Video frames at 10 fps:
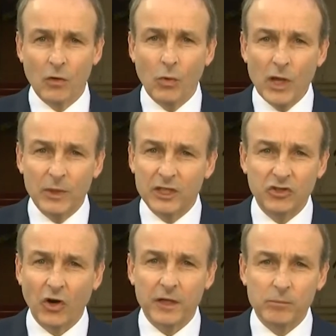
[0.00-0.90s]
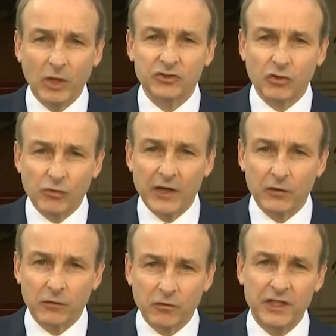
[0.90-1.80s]
we will enjoy much
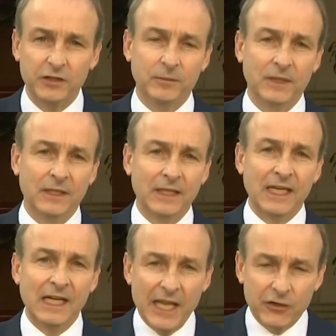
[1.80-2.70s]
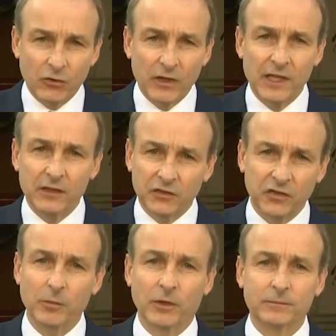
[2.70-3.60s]
greater freedom later in the
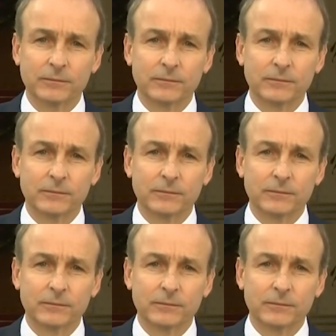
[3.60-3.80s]
summer.